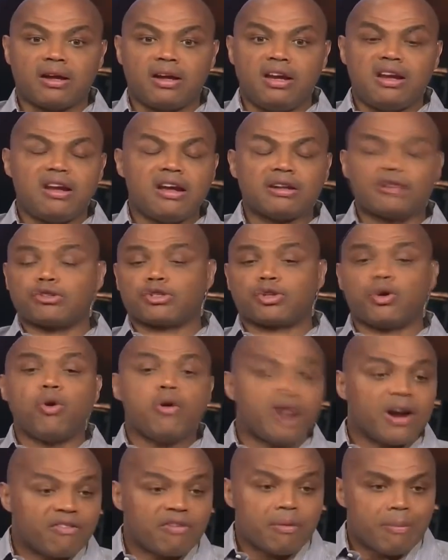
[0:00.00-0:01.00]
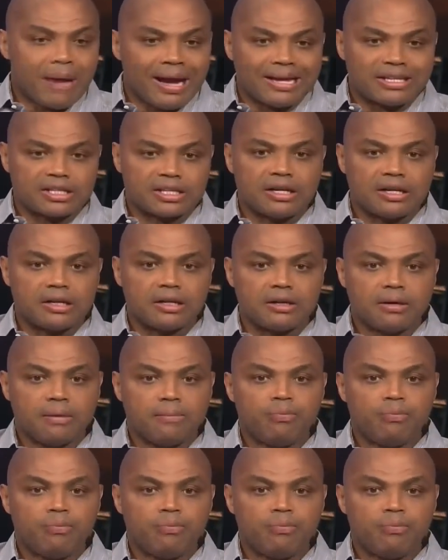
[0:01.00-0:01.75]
He had to score every basket.